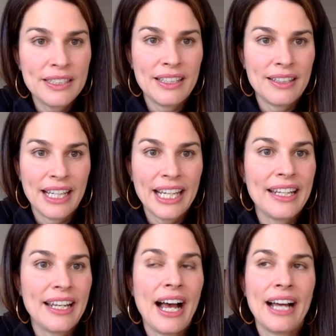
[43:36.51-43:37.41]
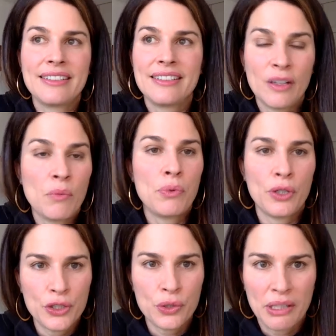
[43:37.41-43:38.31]
it in at some
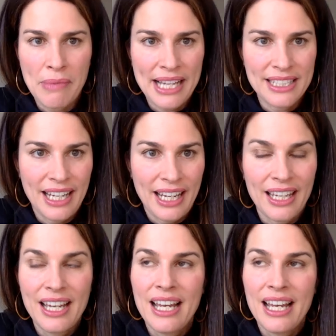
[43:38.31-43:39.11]
point during my day.